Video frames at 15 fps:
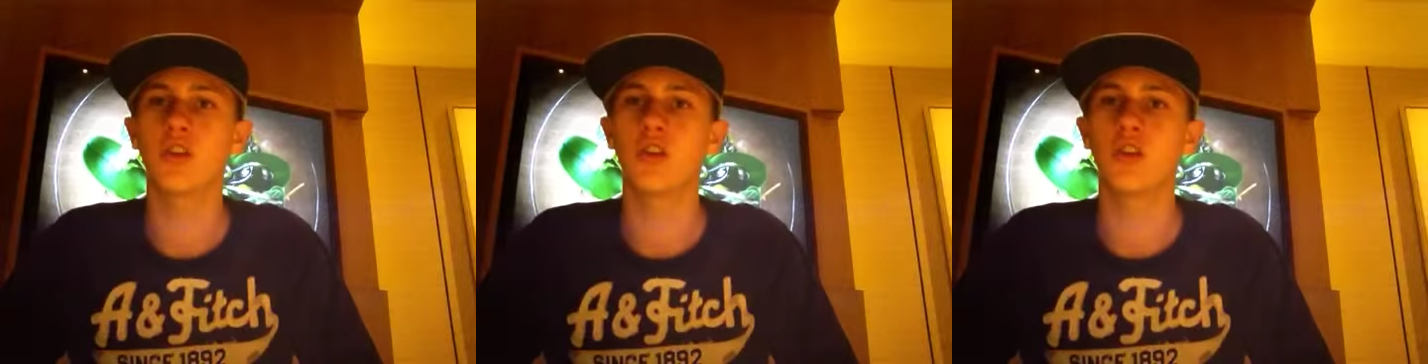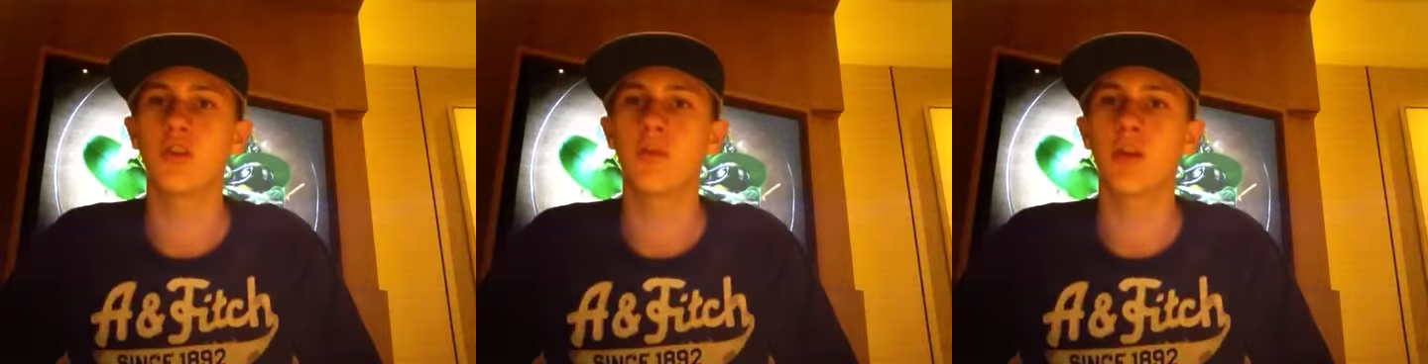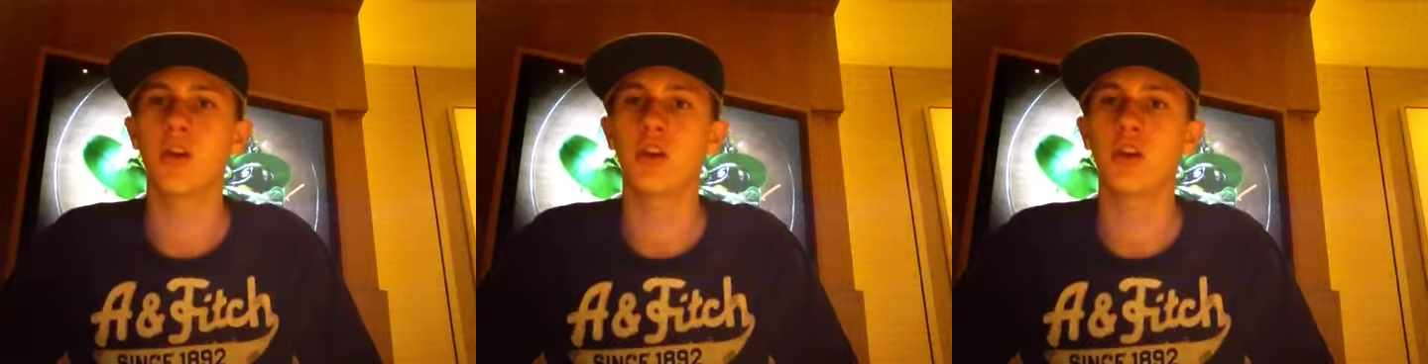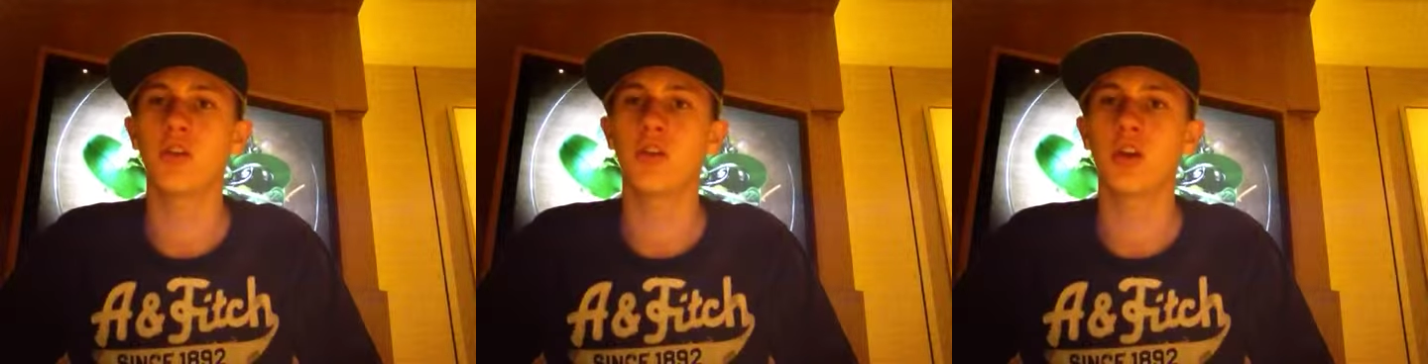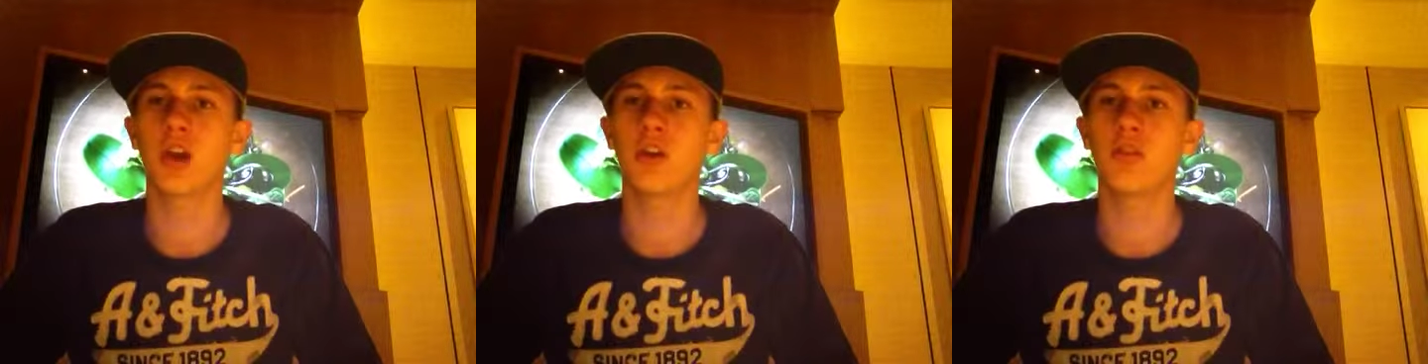to make you
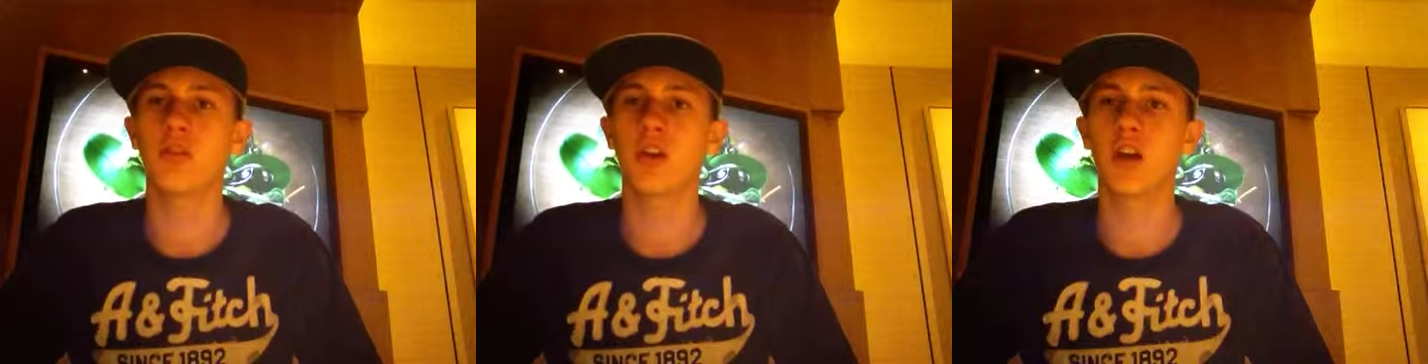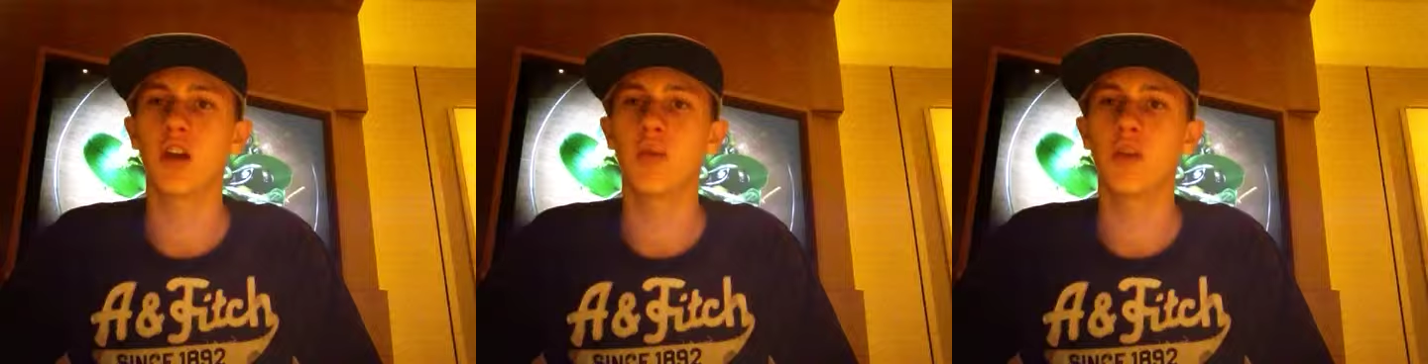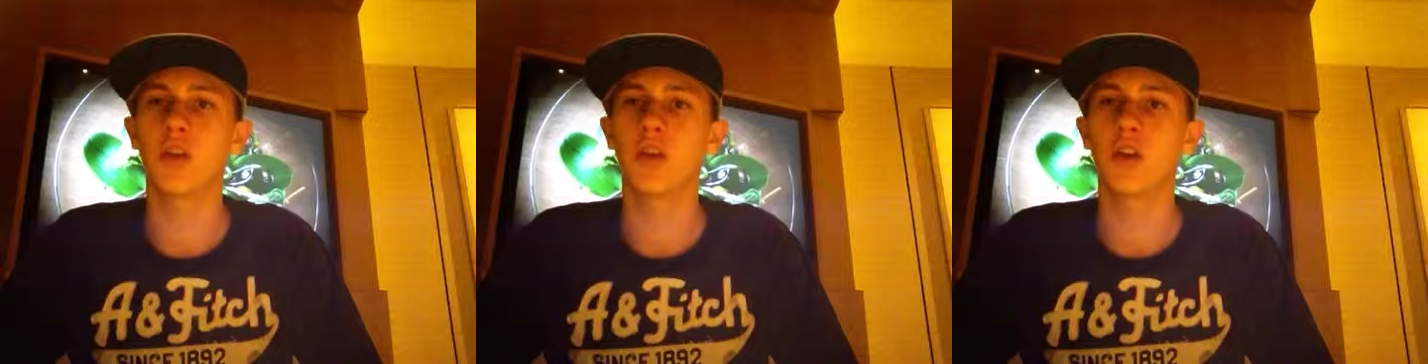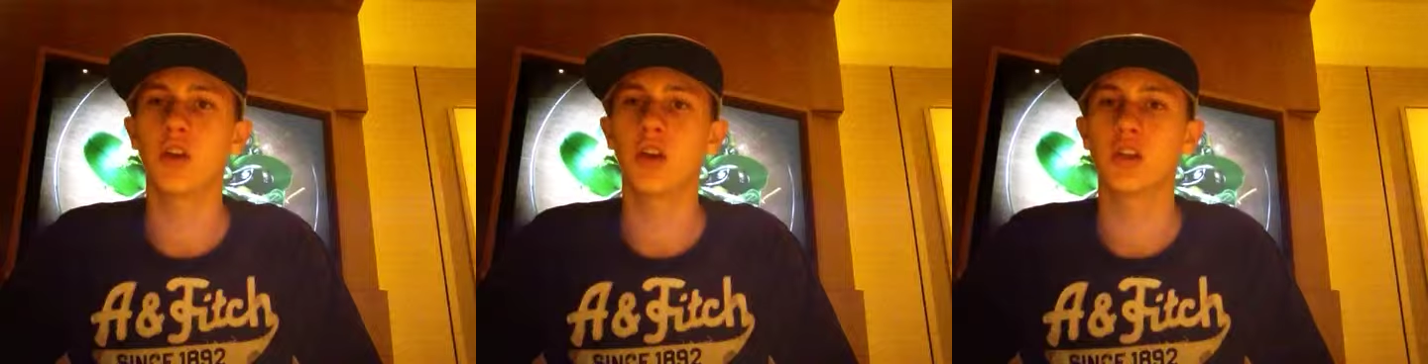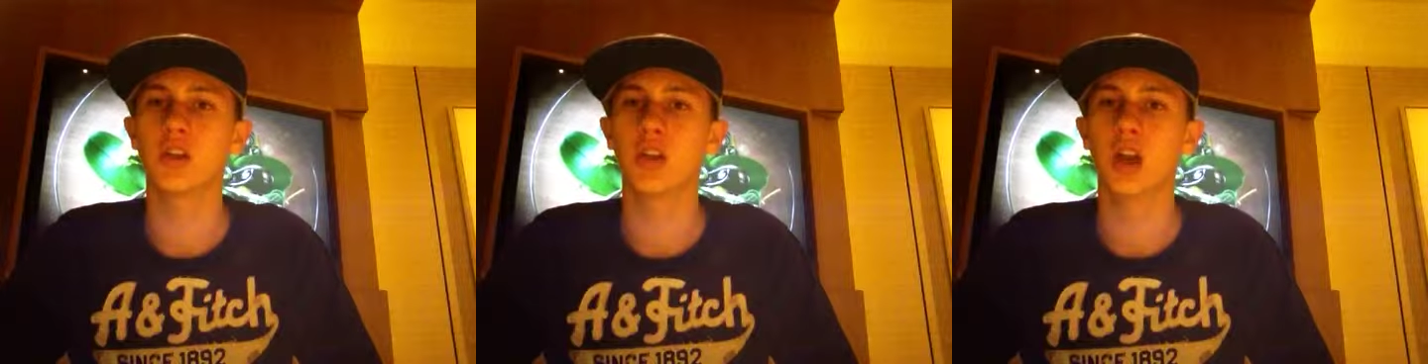guys think I'm good at